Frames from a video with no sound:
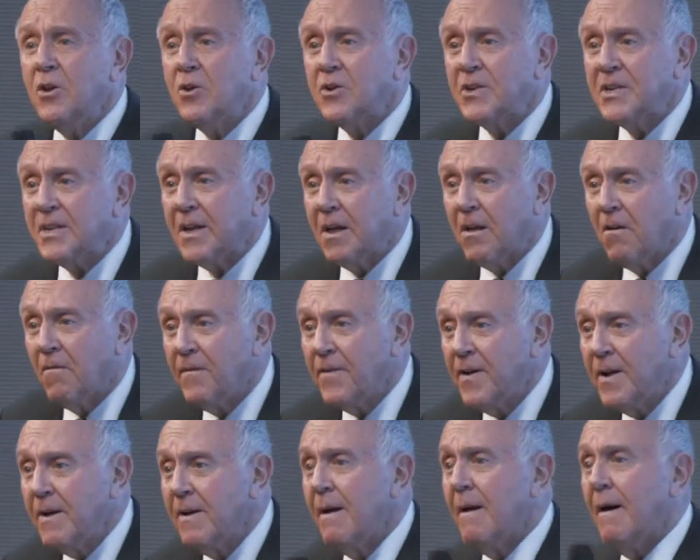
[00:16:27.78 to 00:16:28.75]
yourself
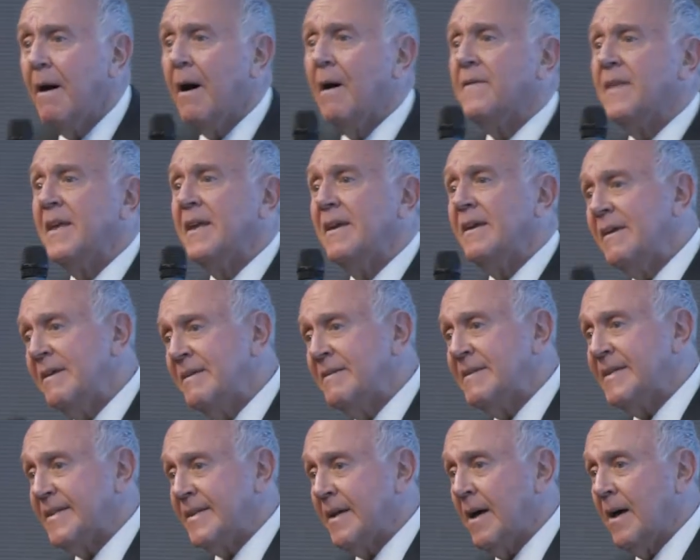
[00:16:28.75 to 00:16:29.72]
on the
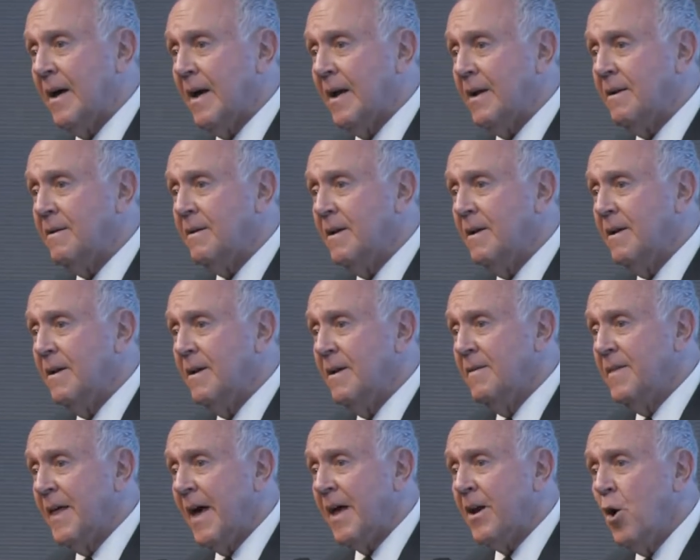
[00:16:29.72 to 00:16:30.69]
inside
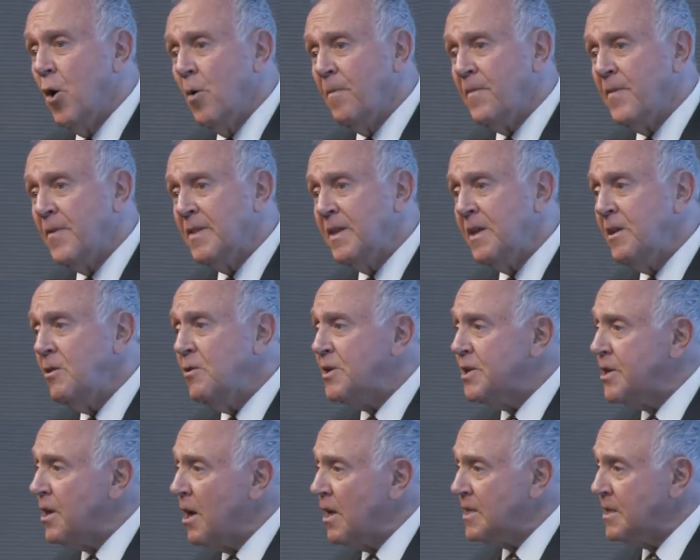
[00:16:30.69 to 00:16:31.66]
that hopefully you
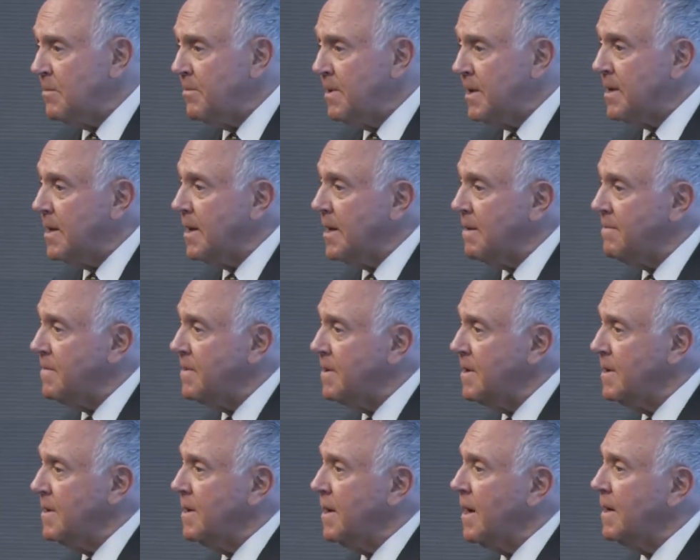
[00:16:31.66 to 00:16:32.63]
start to become
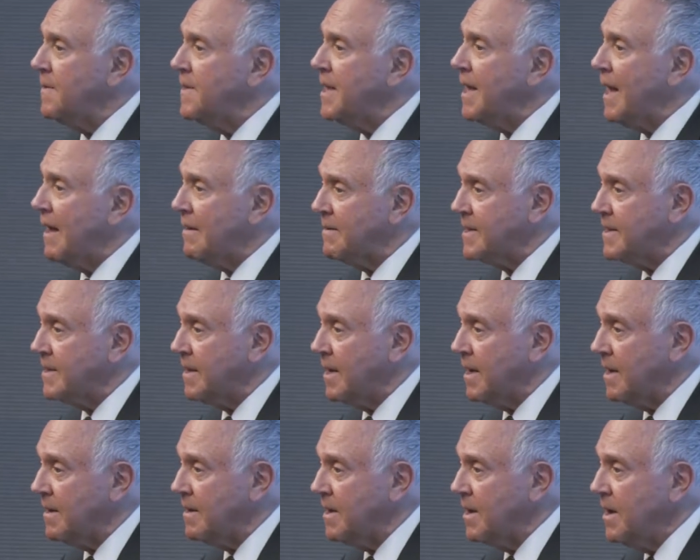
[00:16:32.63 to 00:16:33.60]
on the outside.
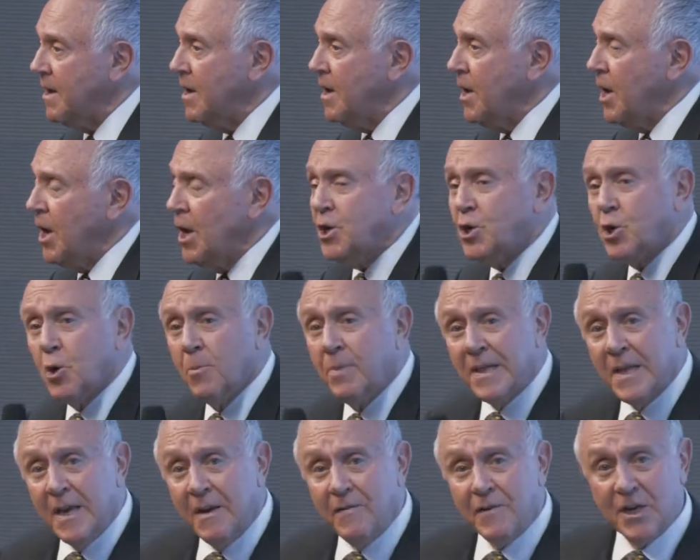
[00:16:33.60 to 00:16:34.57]
It's your
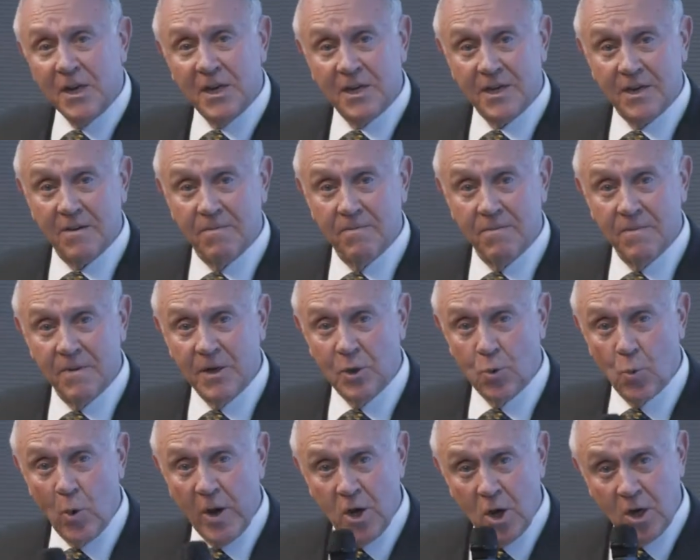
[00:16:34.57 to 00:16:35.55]
belief system, it's
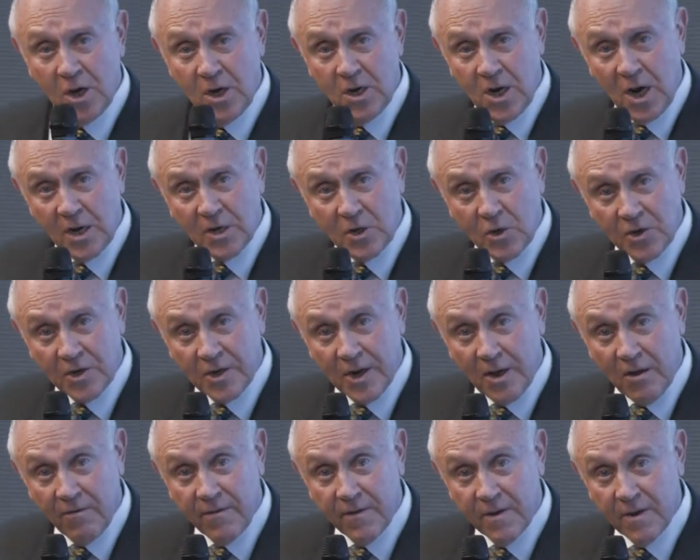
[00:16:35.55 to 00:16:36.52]
the way you conduct yourself.